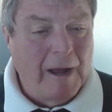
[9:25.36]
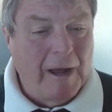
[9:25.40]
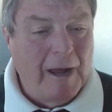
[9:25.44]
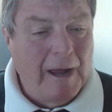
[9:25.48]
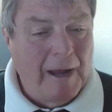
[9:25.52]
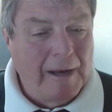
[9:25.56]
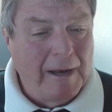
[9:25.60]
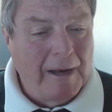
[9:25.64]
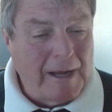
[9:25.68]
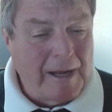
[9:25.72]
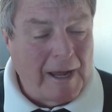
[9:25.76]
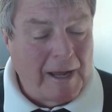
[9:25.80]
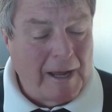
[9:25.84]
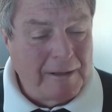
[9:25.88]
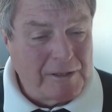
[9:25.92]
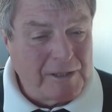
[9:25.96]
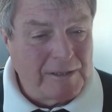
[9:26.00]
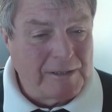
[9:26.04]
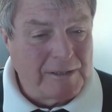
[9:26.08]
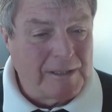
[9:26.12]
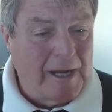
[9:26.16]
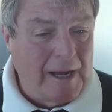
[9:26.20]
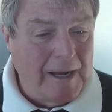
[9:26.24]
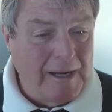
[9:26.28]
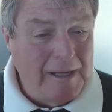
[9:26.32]
And
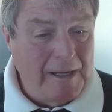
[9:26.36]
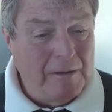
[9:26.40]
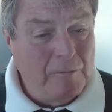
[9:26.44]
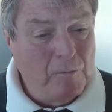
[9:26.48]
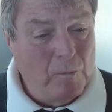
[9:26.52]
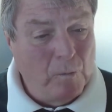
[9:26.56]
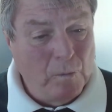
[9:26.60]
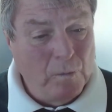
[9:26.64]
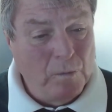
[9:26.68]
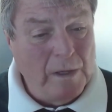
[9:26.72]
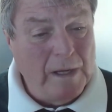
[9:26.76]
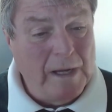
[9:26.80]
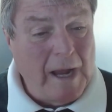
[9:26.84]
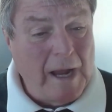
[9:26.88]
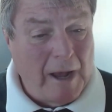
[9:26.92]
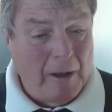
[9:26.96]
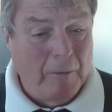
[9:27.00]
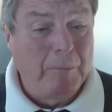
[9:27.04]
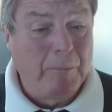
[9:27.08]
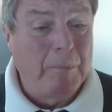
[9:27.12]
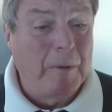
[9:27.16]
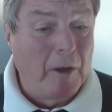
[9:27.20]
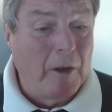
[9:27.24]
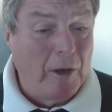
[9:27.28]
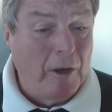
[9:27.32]
today we
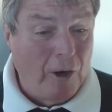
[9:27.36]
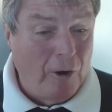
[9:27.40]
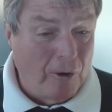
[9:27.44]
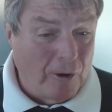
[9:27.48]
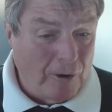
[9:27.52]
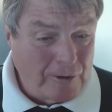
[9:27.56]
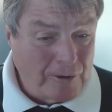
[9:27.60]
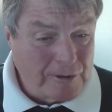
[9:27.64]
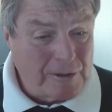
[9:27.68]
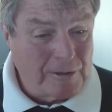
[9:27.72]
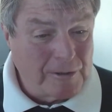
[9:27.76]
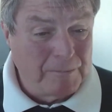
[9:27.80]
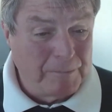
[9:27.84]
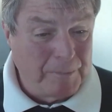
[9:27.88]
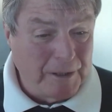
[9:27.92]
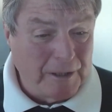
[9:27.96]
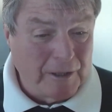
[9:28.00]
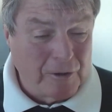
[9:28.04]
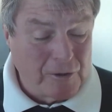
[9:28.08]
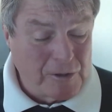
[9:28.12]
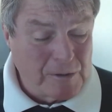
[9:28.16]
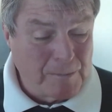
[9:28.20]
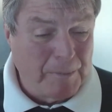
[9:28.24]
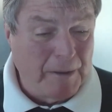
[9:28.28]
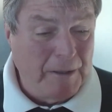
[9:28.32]
help a lot
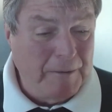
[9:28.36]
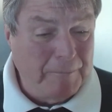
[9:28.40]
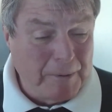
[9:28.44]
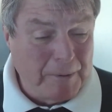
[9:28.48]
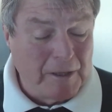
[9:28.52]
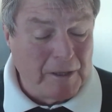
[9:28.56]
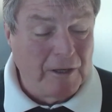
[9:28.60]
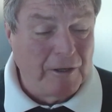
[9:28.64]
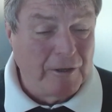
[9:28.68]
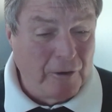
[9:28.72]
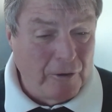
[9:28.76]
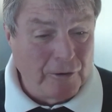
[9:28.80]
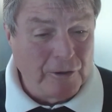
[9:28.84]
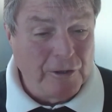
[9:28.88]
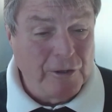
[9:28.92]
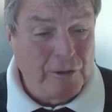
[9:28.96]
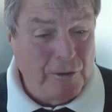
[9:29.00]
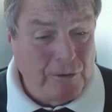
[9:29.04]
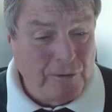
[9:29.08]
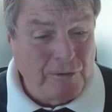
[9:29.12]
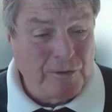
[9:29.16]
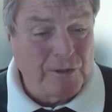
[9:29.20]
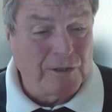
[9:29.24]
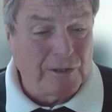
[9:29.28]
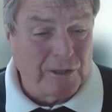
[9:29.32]
because people are not
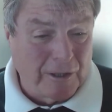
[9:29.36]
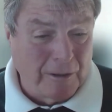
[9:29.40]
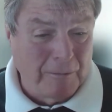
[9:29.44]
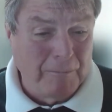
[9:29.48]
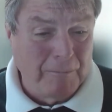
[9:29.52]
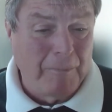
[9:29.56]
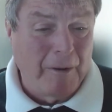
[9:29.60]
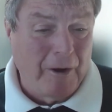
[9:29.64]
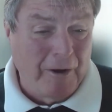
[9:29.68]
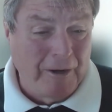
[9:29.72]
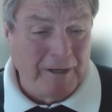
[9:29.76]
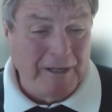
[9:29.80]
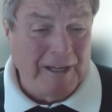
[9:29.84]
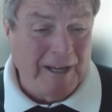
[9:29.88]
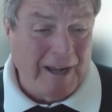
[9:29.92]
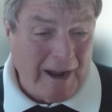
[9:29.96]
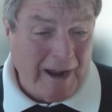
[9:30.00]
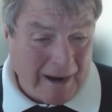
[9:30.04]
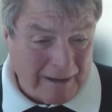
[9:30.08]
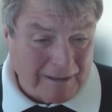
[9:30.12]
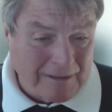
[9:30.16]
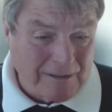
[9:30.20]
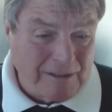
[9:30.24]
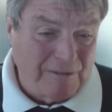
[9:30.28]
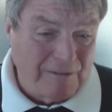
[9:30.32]
used to combining
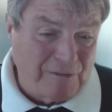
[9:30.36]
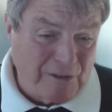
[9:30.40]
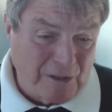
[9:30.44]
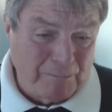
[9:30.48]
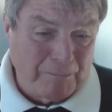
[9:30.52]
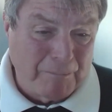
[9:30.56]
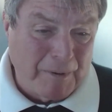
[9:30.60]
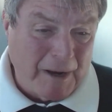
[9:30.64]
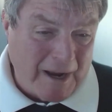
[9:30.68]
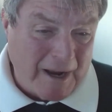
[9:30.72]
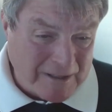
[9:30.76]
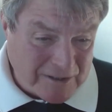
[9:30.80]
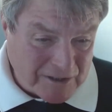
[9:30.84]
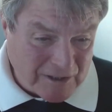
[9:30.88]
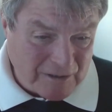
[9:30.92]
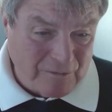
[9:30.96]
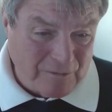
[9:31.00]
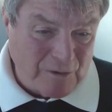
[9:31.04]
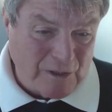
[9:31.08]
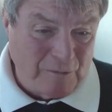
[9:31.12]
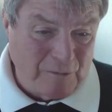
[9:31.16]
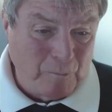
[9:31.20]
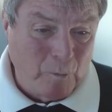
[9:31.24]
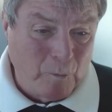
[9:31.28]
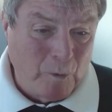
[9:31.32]
actives and
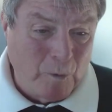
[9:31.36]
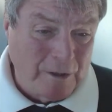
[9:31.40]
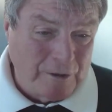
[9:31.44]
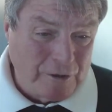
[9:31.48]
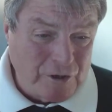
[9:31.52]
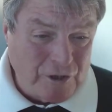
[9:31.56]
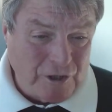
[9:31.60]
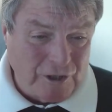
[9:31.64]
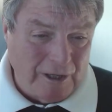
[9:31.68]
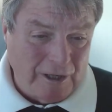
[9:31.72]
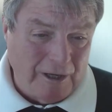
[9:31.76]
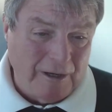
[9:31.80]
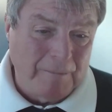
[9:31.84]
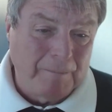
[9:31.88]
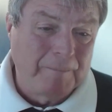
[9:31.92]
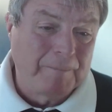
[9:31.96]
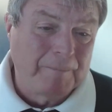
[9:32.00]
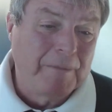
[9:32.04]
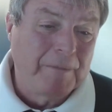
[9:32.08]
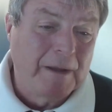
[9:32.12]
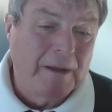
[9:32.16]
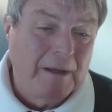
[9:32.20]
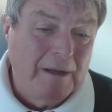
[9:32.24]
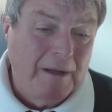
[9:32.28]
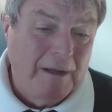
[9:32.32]
passives in one chip.
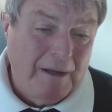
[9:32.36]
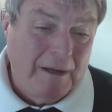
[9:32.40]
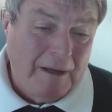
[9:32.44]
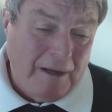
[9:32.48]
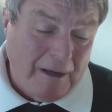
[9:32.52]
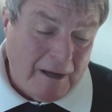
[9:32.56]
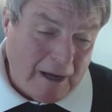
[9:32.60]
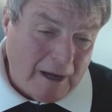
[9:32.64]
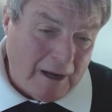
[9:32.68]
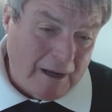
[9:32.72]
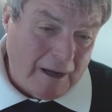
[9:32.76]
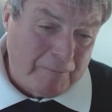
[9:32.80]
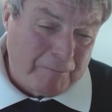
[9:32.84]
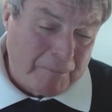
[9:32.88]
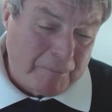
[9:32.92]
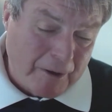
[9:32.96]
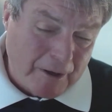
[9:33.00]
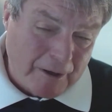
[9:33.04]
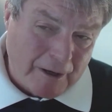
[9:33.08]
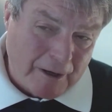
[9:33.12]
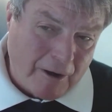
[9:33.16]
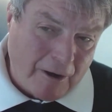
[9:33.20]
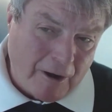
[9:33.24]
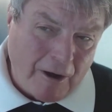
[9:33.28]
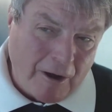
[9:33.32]

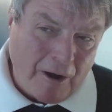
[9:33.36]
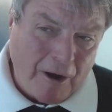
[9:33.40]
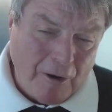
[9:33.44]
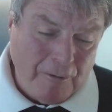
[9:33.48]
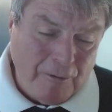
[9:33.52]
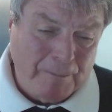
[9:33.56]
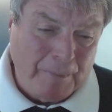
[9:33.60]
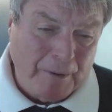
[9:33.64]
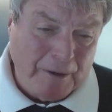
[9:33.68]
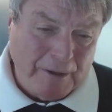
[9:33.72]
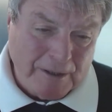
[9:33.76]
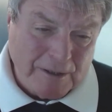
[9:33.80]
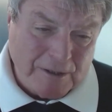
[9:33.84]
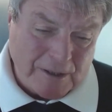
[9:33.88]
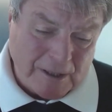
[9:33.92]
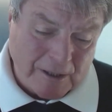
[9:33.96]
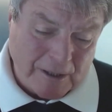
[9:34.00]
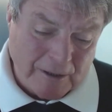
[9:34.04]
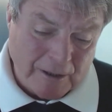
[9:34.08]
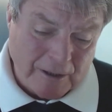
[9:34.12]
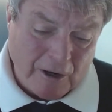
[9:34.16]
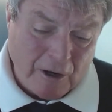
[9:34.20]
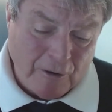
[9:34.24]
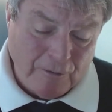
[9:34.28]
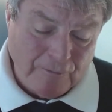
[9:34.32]
But our hope is,
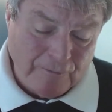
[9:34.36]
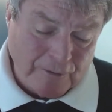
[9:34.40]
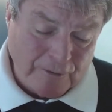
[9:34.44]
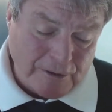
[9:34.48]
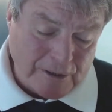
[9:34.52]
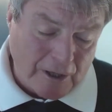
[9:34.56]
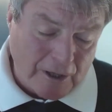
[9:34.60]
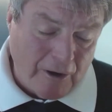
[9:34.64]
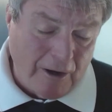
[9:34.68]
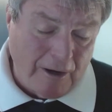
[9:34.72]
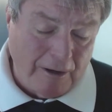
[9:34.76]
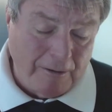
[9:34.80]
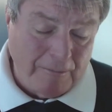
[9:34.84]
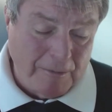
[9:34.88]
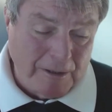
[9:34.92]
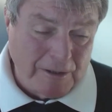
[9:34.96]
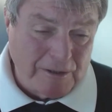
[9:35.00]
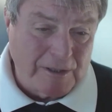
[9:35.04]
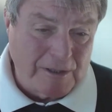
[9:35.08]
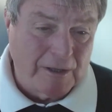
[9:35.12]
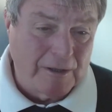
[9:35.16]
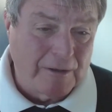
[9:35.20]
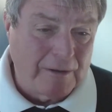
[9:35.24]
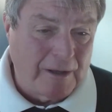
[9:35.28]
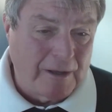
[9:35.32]
and over time,
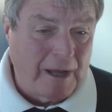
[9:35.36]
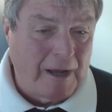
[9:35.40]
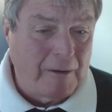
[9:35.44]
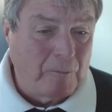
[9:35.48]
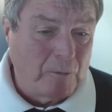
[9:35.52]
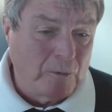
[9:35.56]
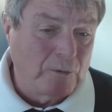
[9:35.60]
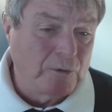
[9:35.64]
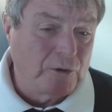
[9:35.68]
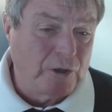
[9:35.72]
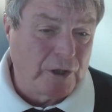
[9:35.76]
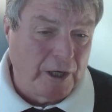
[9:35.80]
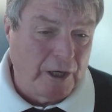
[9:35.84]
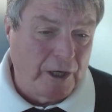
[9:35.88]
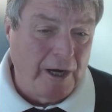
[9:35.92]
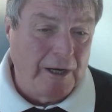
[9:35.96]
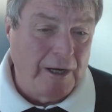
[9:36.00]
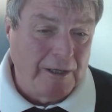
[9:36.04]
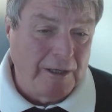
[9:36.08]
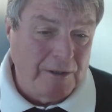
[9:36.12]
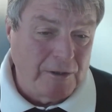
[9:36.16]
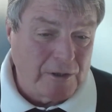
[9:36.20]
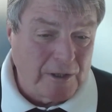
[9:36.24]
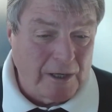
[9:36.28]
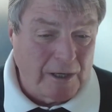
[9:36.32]
is that that will
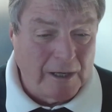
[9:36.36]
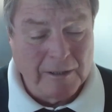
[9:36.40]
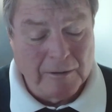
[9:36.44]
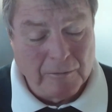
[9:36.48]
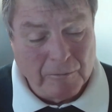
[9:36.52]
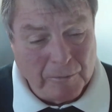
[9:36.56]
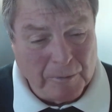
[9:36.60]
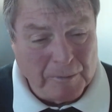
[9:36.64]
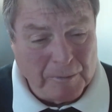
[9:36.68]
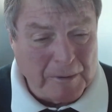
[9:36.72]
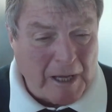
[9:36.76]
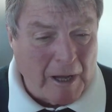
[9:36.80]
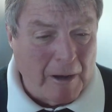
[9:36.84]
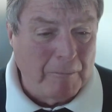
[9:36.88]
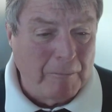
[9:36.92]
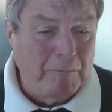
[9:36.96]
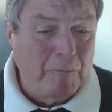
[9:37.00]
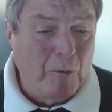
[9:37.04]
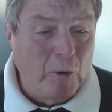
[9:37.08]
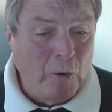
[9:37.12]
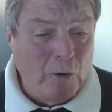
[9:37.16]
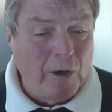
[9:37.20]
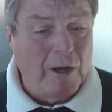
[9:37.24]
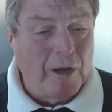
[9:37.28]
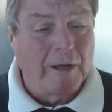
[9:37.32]
change and it will become
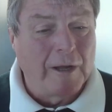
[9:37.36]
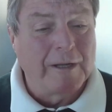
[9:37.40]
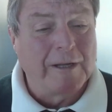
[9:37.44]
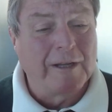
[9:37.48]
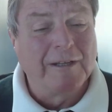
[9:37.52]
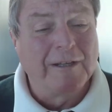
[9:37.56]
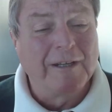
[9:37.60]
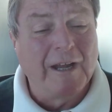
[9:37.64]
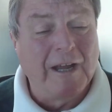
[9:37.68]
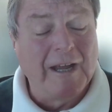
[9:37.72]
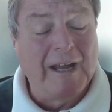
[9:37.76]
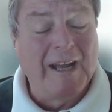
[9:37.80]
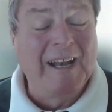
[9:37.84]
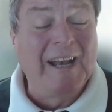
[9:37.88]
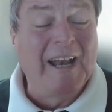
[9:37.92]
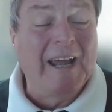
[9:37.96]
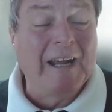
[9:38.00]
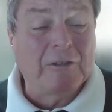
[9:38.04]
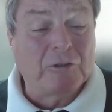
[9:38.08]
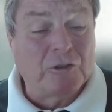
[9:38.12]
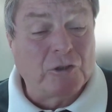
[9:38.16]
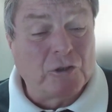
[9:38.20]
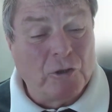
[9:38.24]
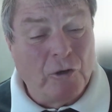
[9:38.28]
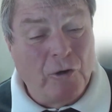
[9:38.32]
more like an
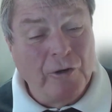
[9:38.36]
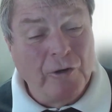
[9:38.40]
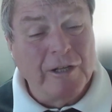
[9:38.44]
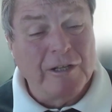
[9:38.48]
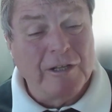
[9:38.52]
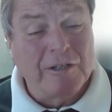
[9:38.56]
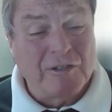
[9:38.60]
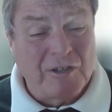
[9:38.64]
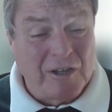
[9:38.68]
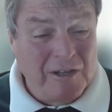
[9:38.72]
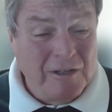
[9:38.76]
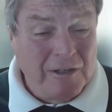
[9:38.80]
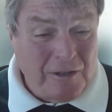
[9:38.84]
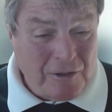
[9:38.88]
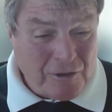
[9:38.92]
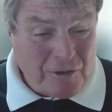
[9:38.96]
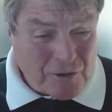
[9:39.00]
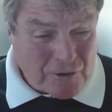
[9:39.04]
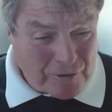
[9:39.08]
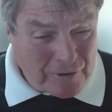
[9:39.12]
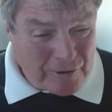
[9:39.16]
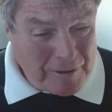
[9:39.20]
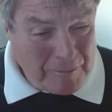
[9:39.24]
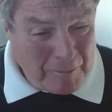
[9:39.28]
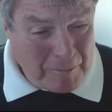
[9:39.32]
electronics
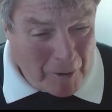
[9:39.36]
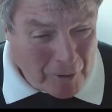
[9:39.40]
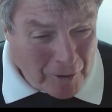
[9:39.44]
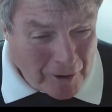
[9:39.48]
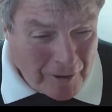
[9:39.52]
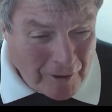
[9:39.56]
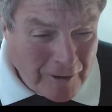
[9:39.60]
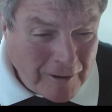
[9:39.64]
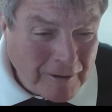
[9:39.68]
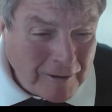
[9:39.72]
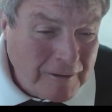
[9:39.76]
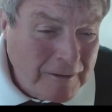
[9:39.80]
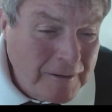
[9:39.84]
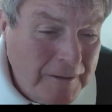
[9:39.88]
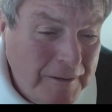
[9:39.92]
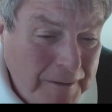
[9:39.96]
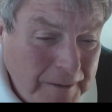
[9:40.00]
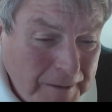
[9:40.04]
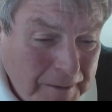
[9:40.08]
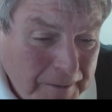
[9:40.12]
industry model.